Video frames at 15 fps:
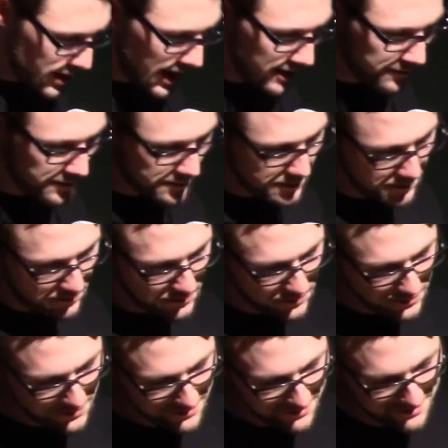
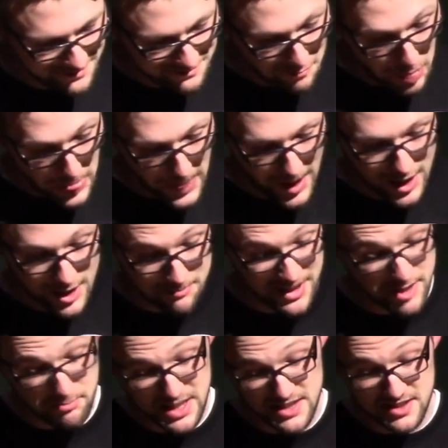have, I mean,
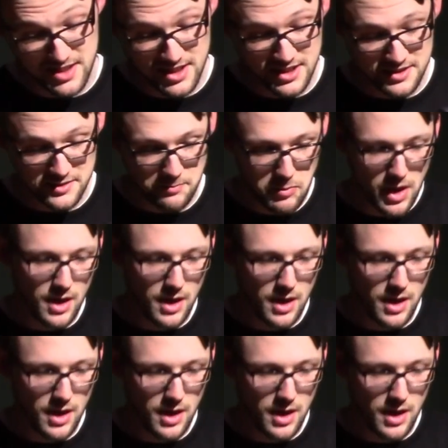it basically is.